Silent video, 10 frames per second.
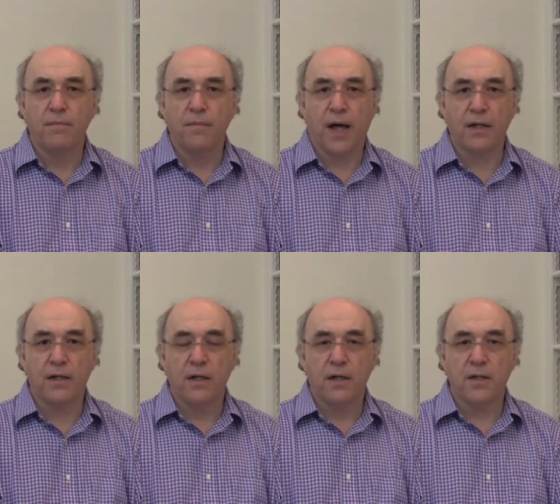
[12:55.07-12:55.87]
that
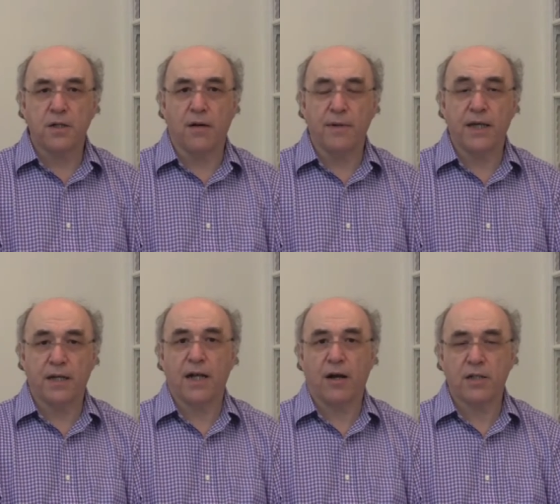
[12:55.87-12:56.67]
is coming
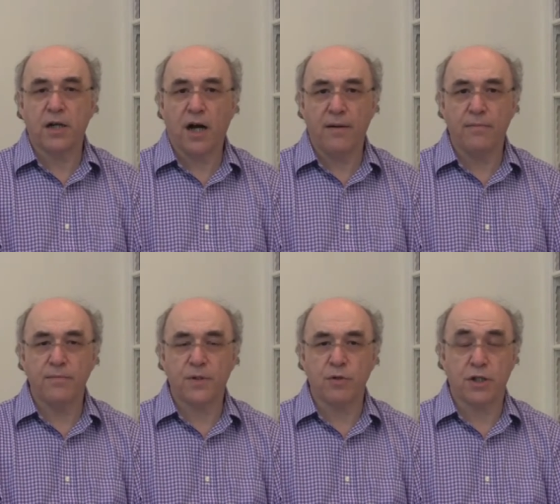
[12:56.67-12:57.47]
in our
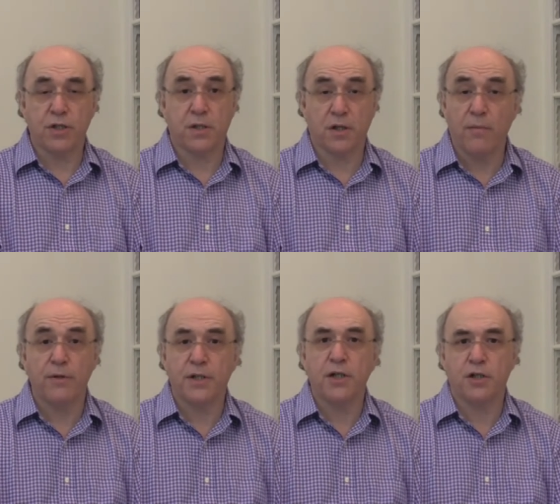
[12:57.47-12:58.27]
times, which is the
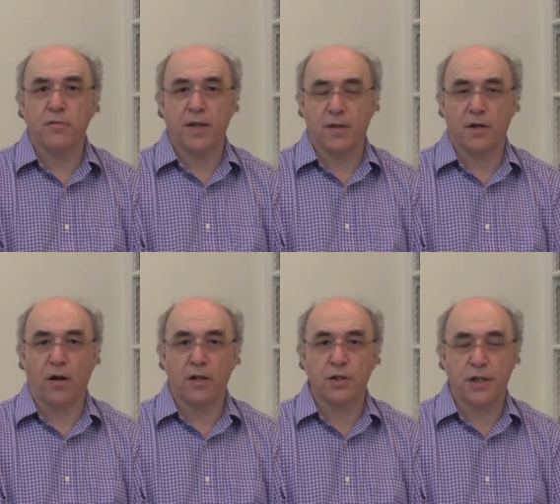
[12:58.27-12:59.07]
computational
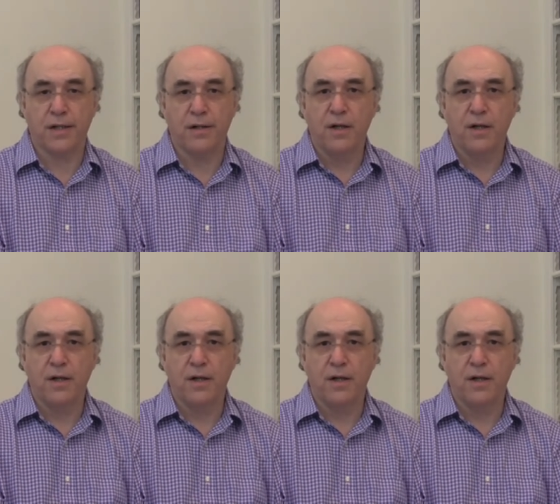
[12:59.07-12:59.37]
methodology.